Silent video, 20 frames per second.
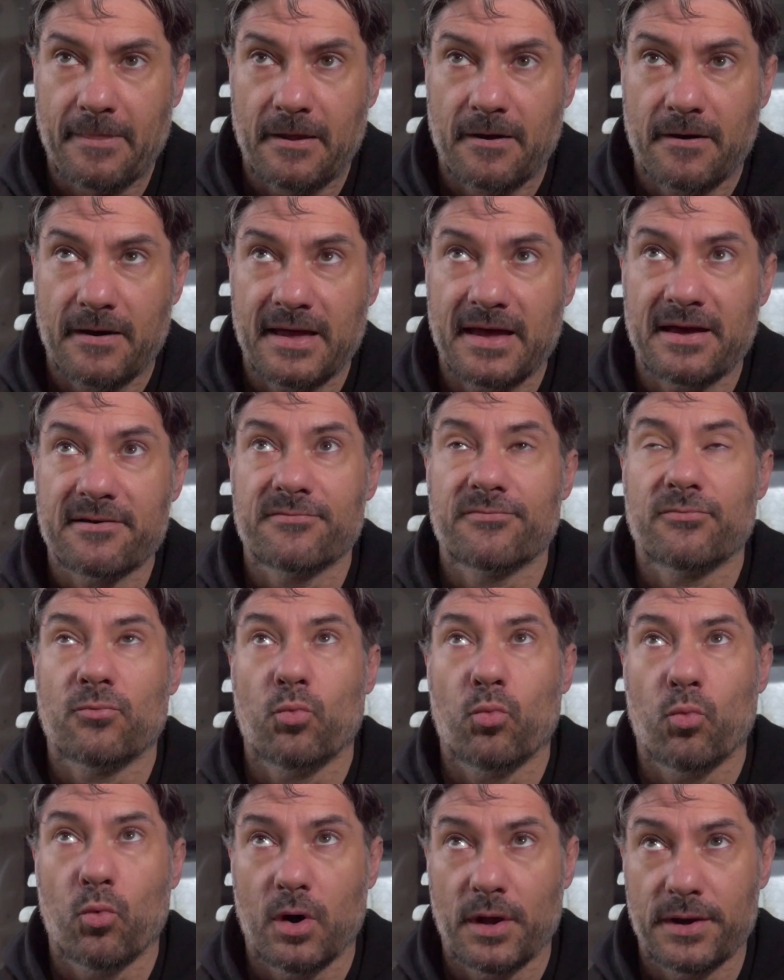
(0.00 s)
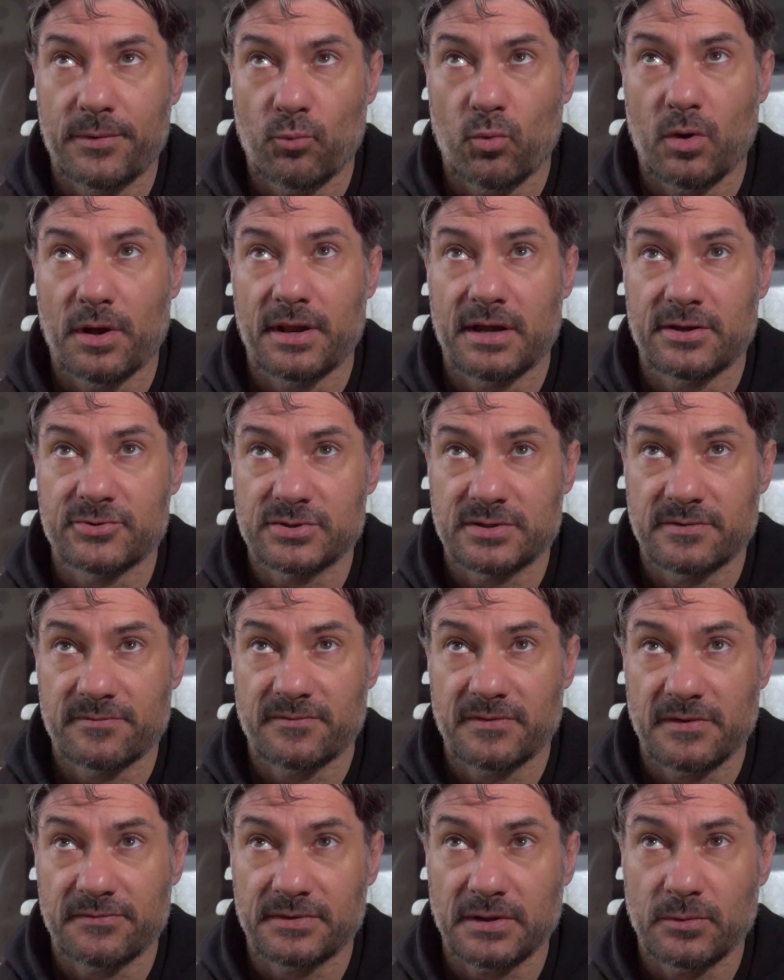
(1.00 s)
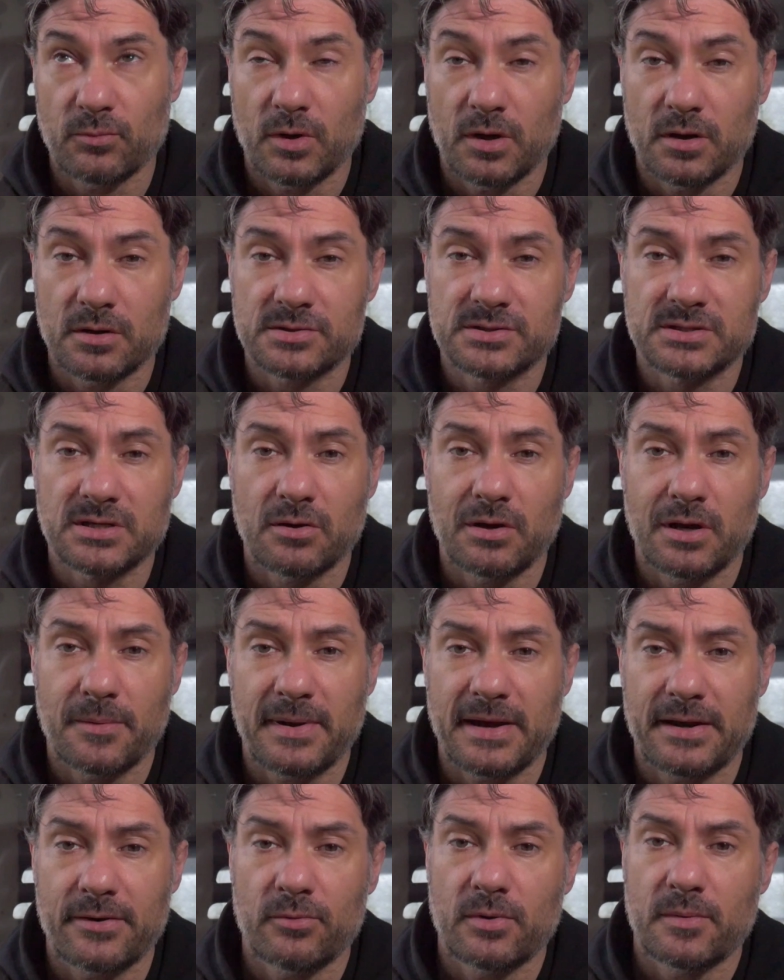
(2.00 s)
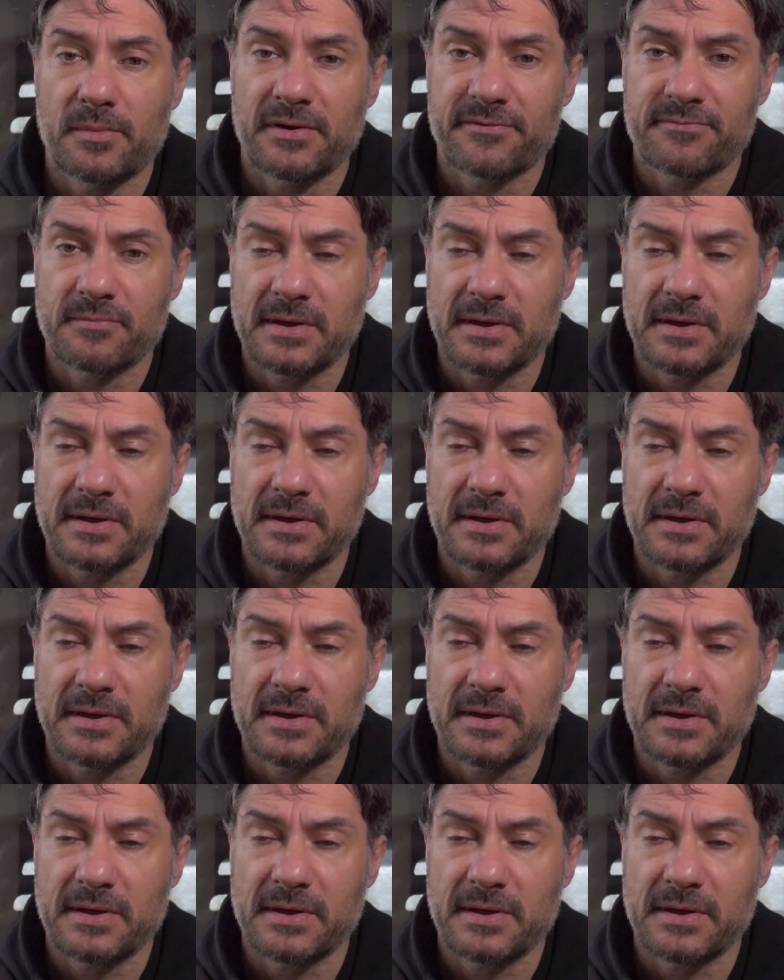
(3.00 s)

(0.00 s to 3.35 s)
I have one 150 watt solar panel above